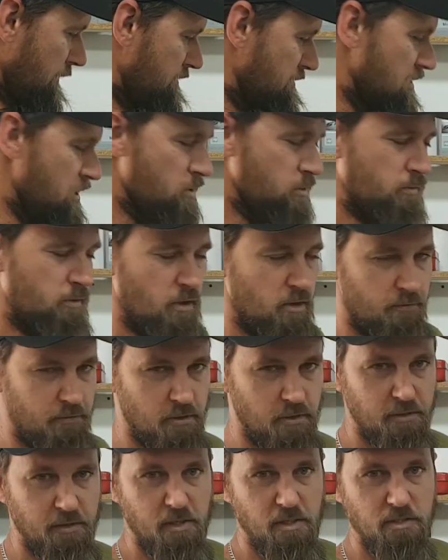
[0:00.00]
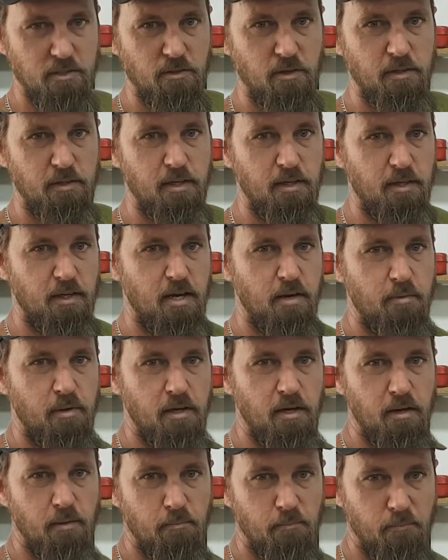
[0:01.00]
So we've got a few things like that coming
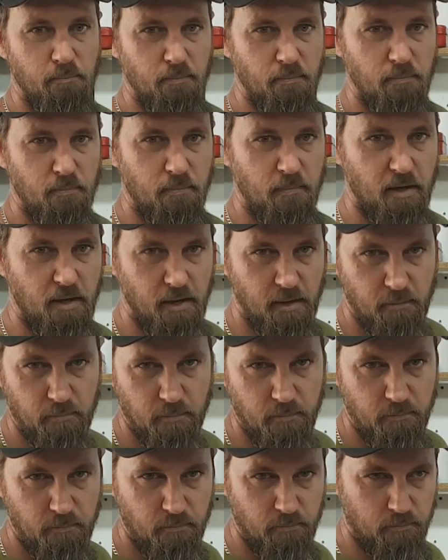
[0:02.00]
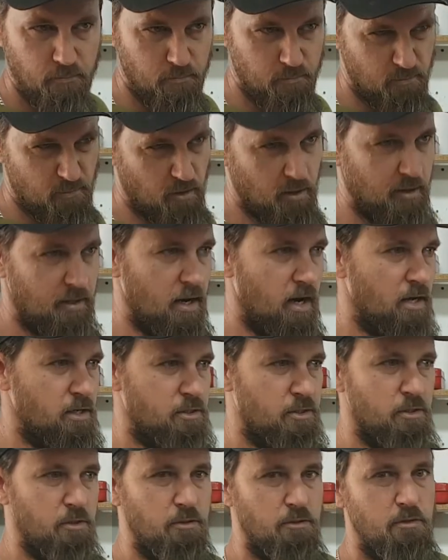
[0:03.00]
up. I can't
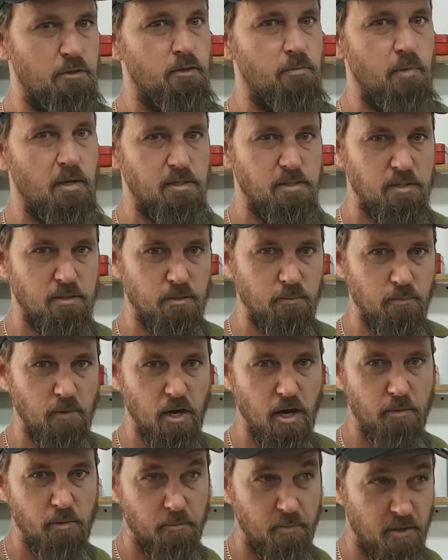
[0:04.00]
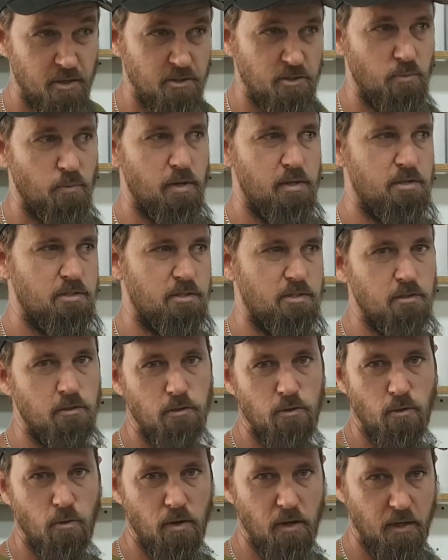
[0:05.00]
shoot too much at the moment because the weather's still
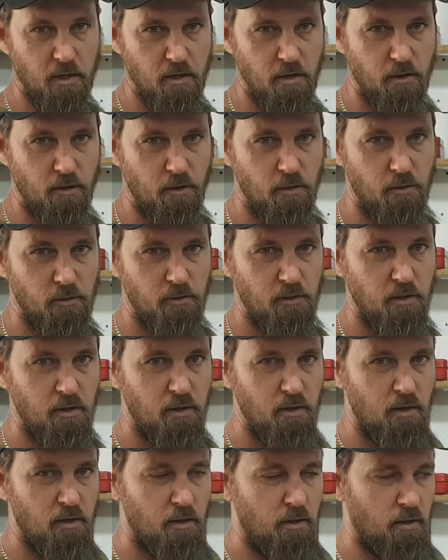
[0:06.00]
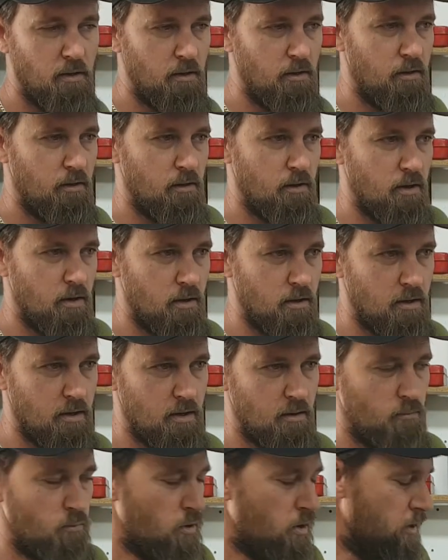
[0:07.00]
quite cold.
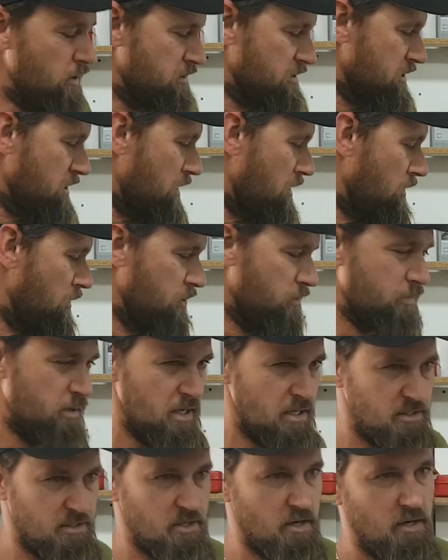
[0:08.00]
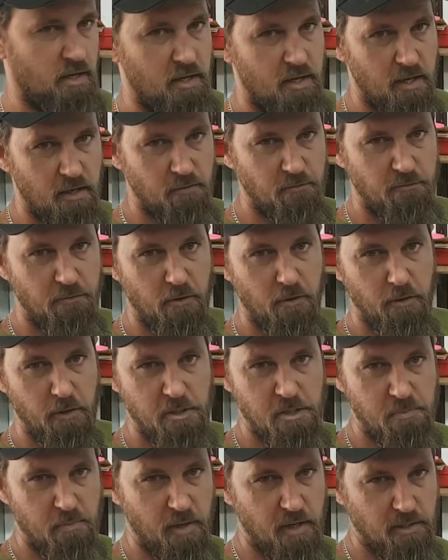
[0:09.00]
While it's cold, the bees don't get out and
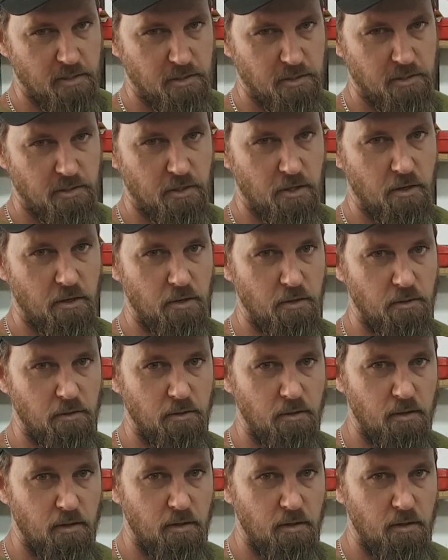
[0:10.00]
forage much, so